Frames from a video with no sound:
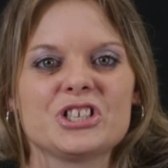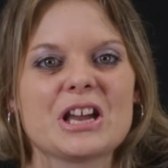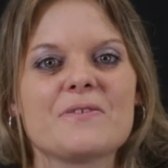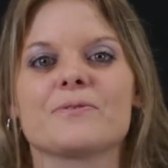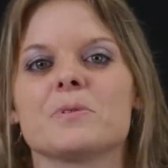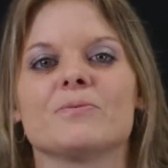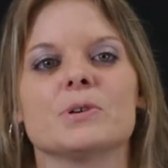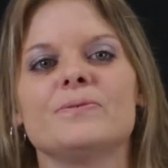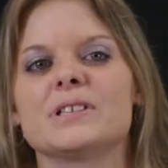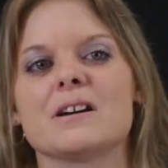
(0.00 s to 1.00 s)
shout from the
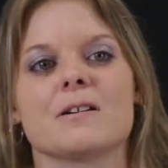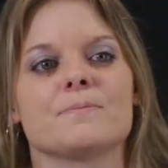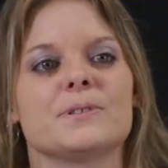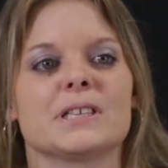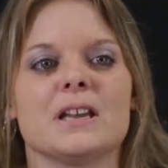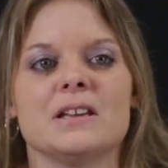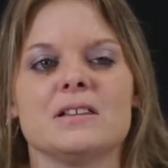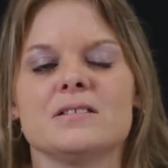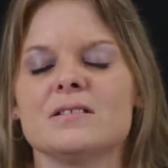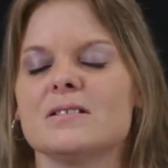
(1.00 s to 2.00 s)
rooftops,
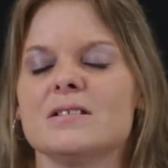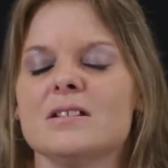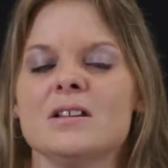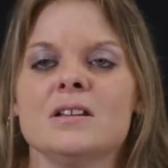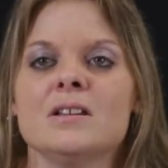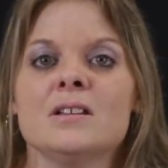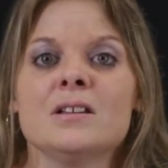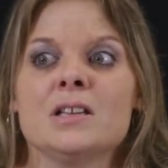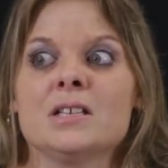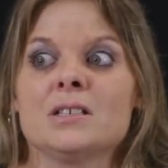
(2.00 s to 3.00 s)
and
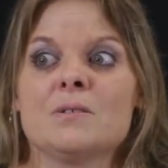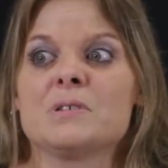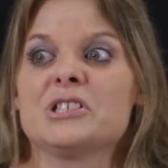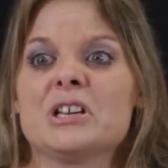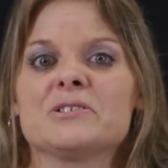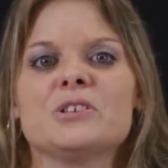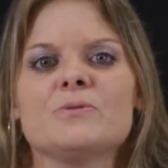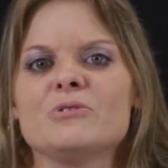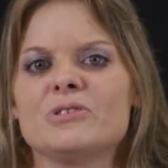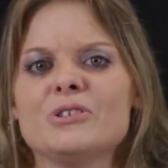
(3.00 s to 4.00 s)
I want to shout to
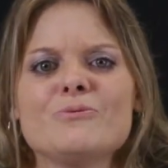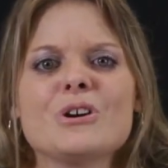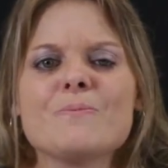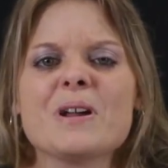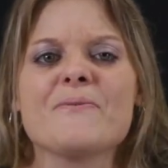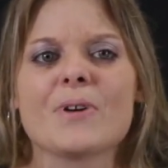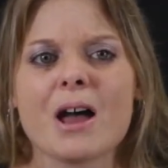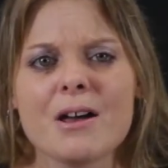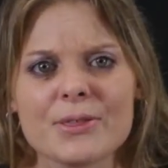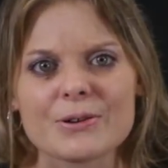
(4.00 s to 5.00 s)
you, do you know my
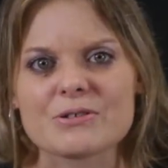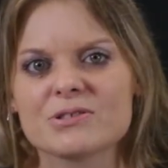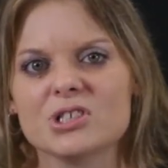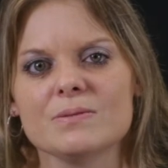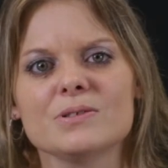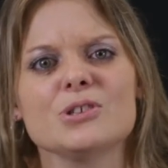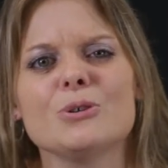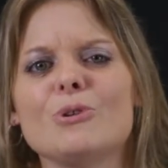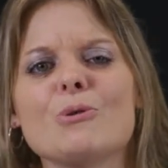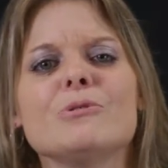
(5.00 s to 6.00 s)
Father? Do
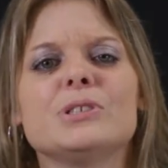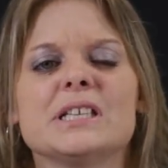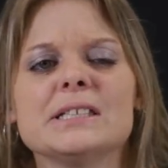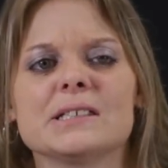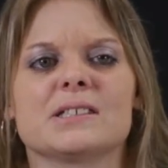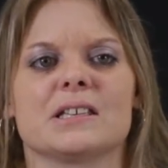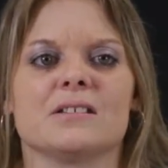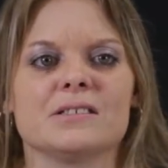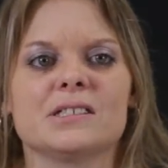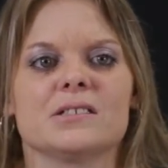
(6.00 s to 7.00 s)
you know who Jesus
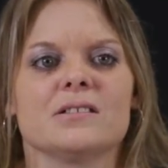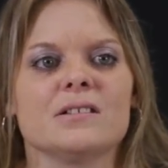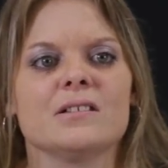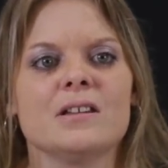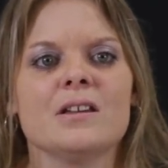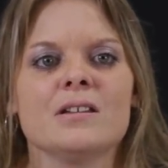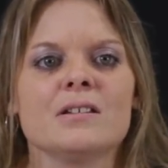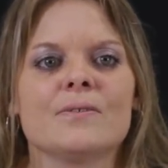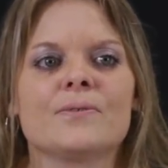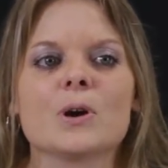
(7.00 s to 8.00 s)
is?
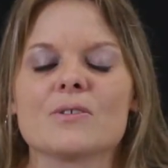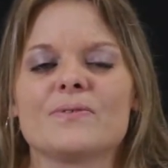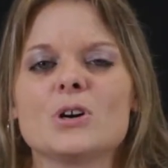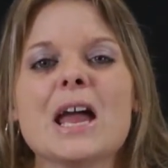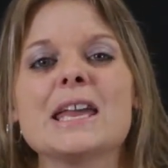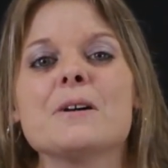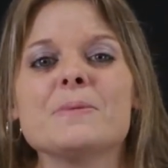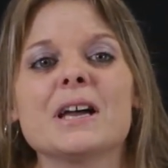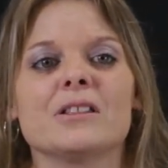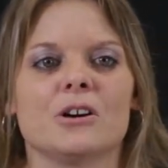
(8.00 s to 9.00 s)
For I
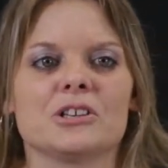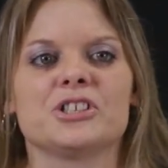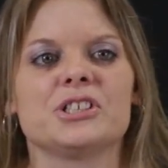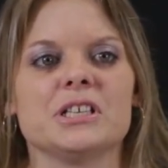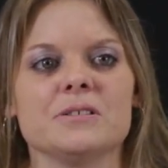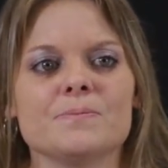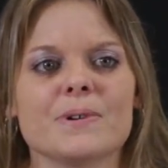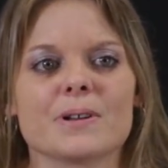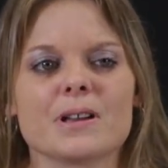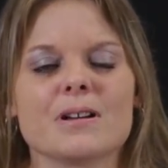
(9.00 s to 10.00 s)
am that lost sheep.
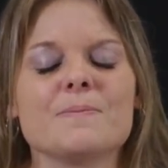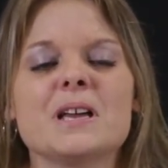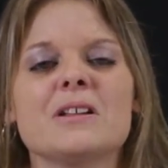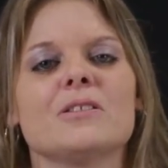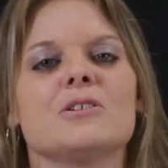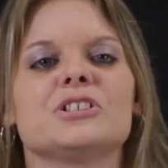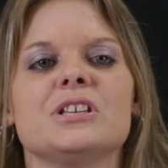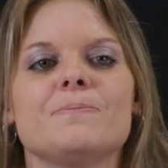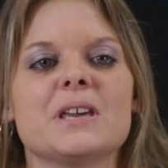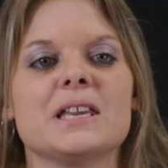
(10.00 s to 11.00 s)
I'm that lost
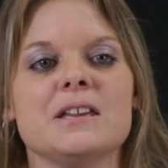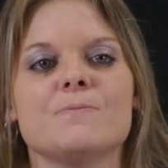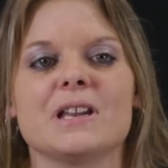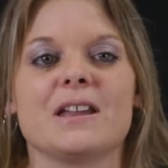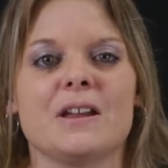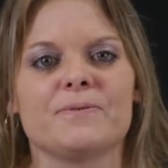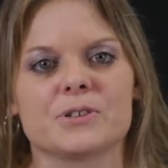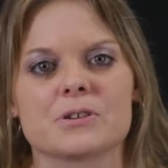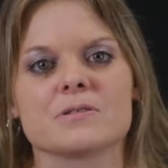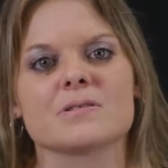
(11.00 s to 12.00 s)
sheep that he went
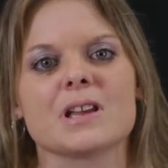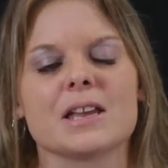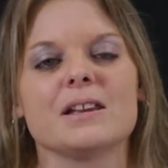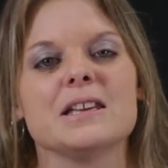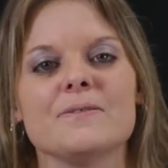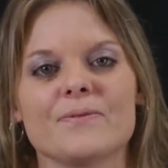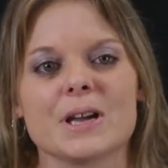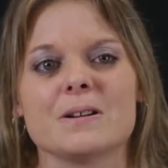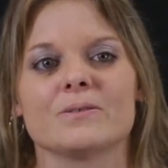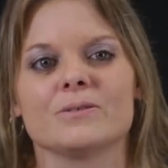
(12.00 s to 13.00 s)
after and he
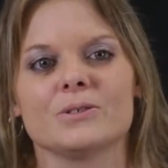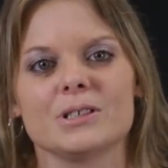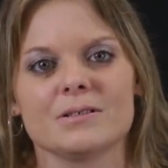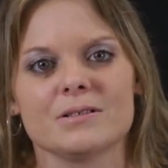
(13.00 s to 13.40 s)
found.